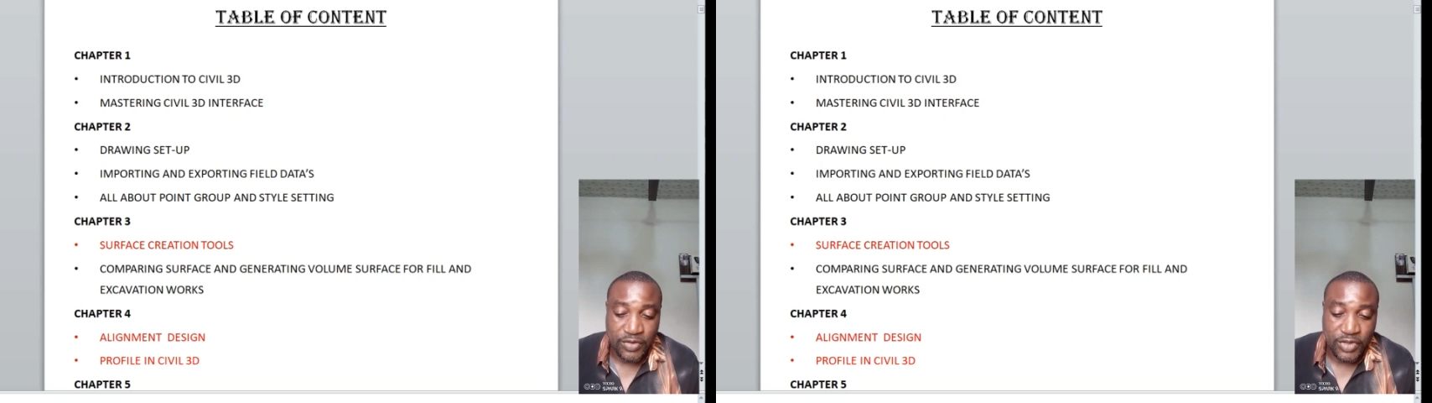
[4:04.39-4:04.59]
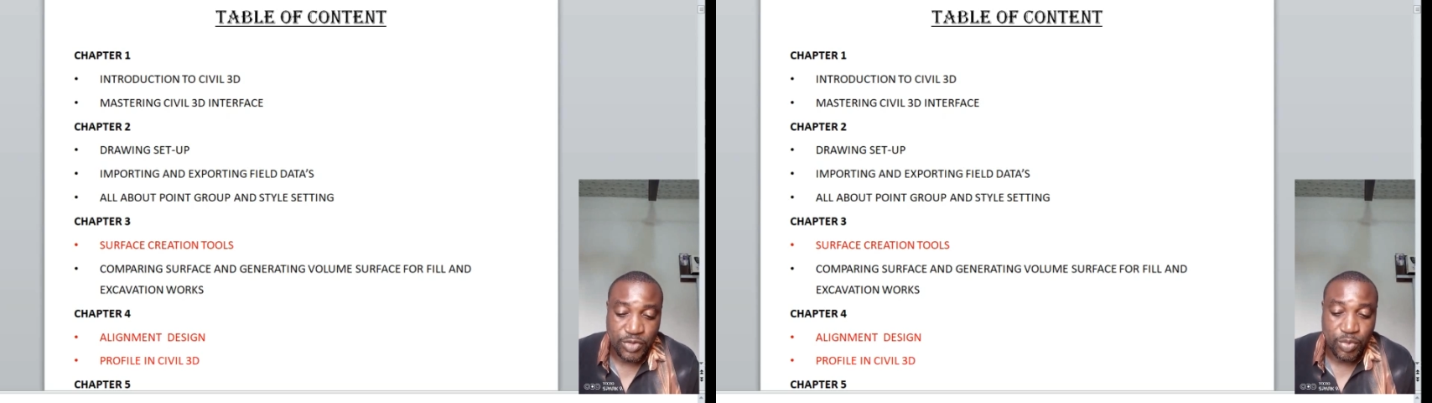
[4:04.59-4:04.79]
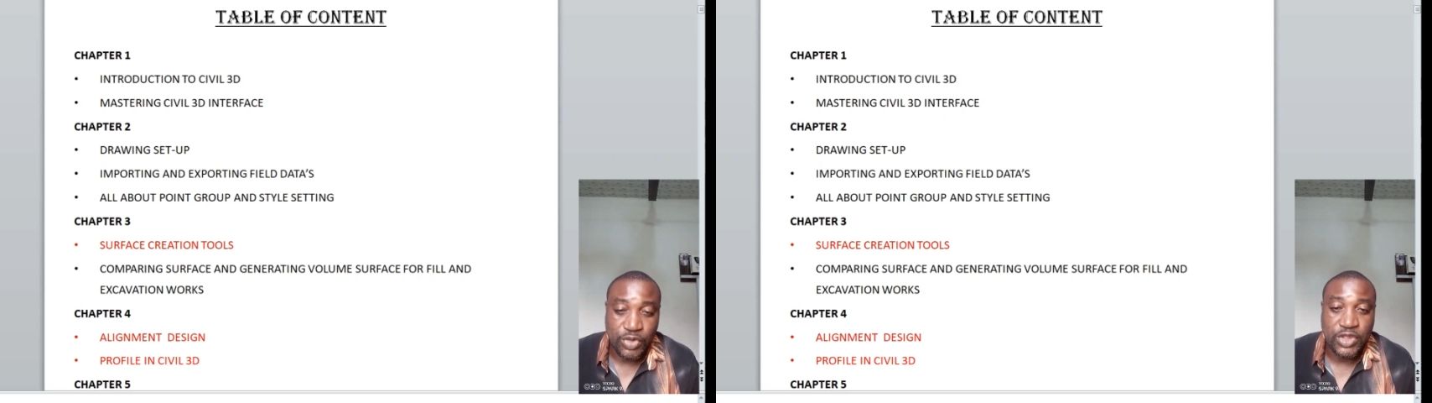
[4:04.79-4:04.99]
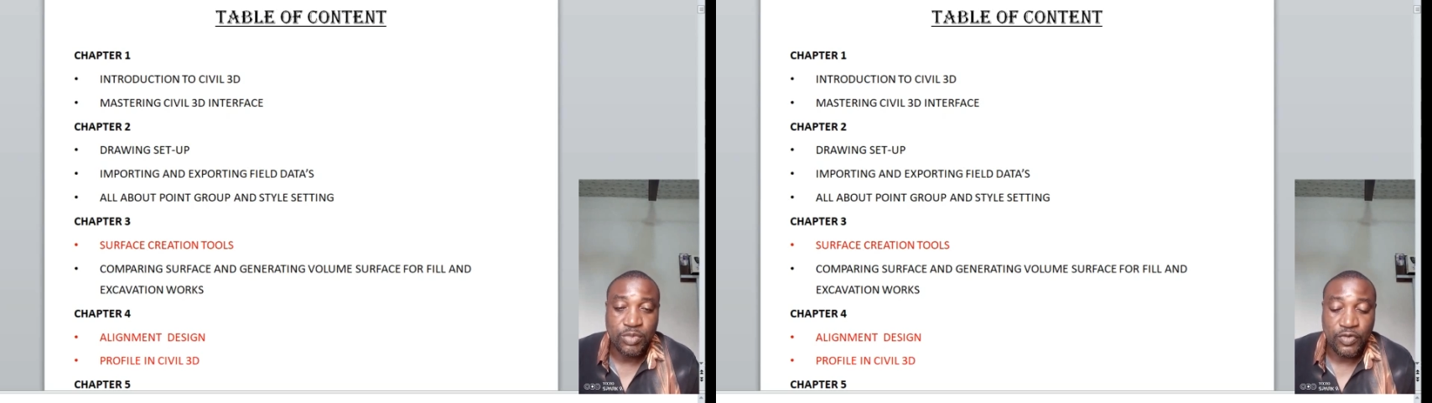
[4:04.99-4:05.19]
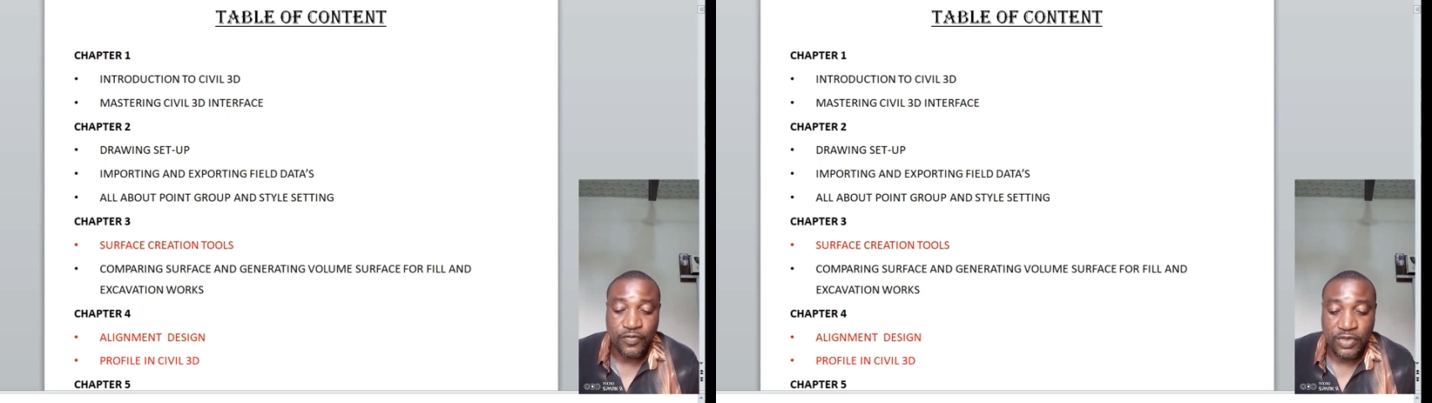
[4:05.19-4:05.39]

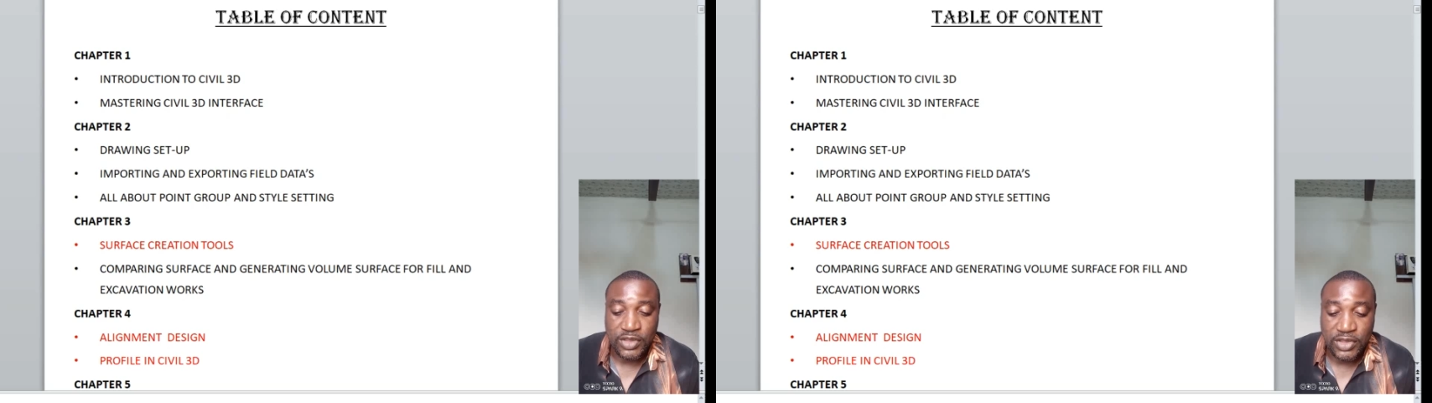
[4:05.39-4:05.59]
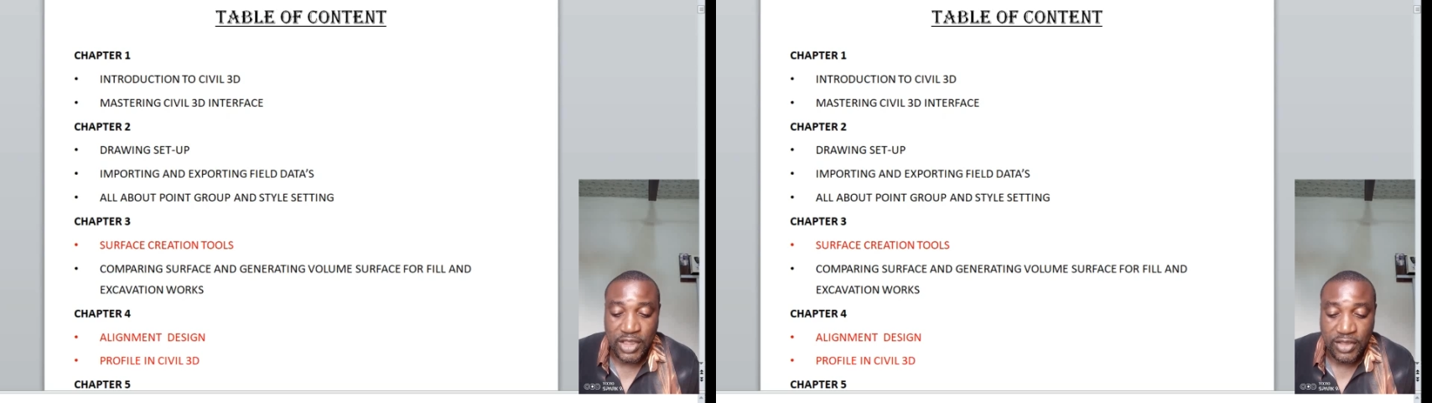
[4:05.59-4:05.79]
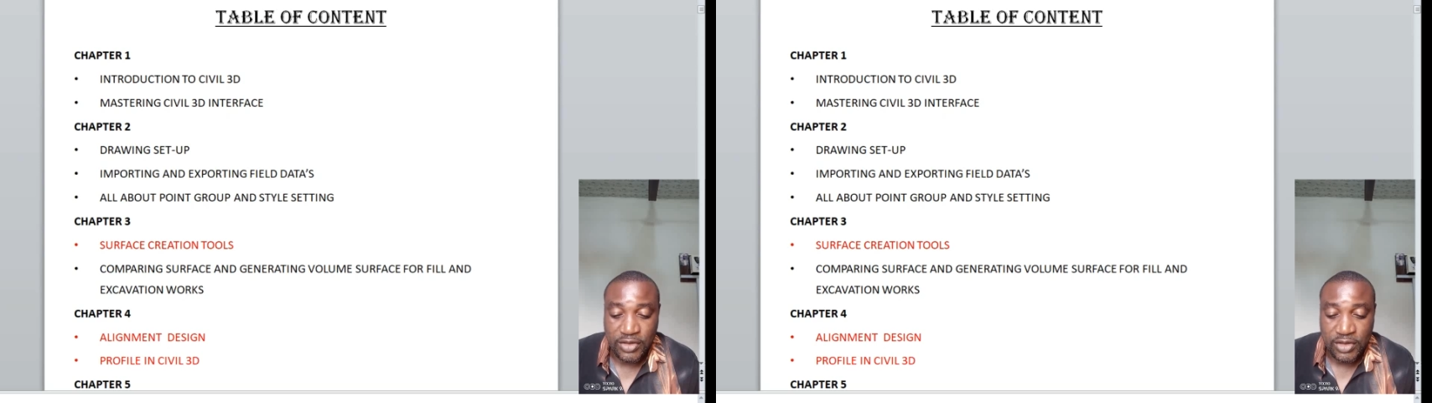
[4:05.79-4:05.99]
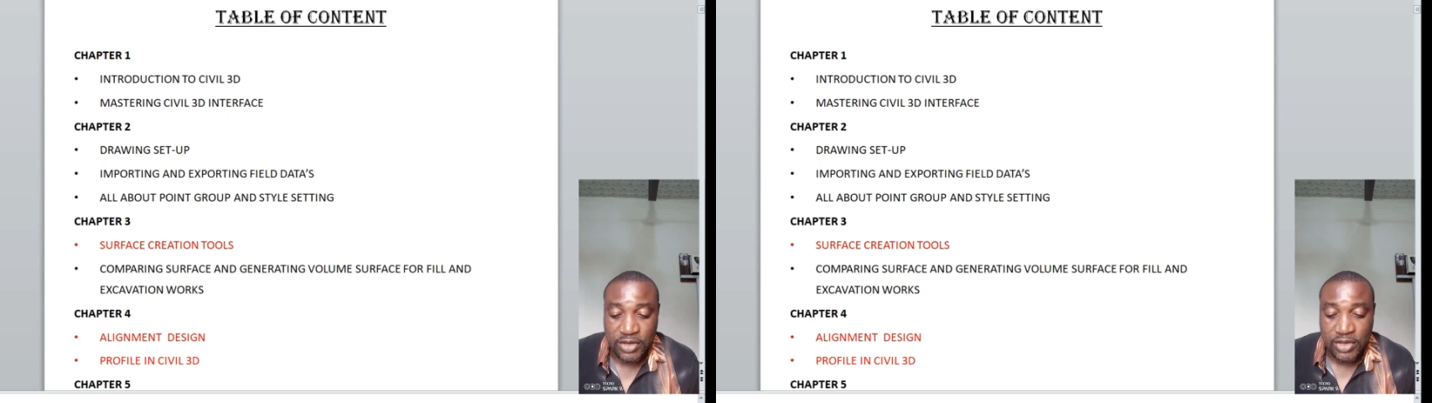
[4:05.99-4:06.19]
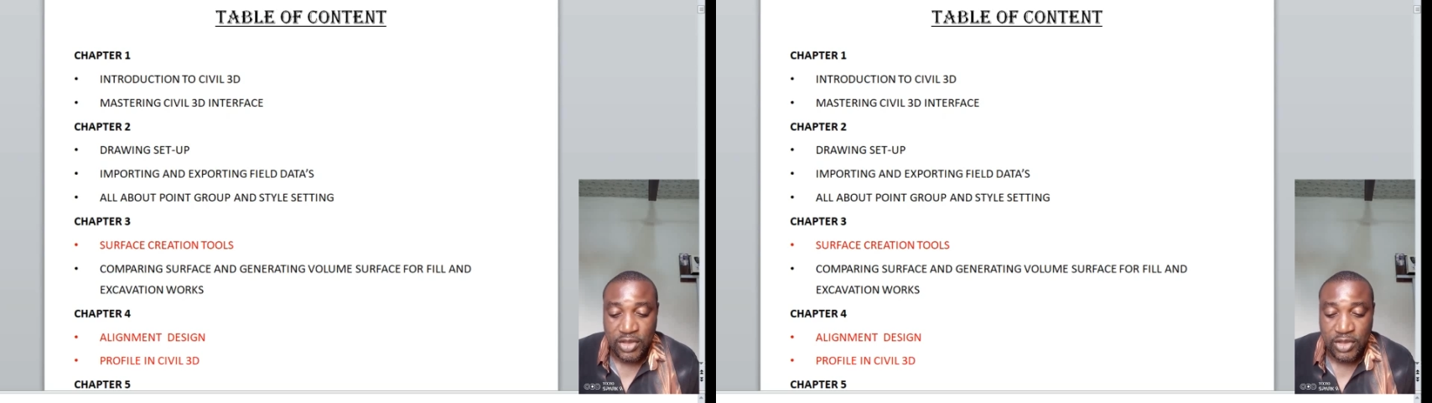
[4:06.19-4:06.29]
responsible for designs.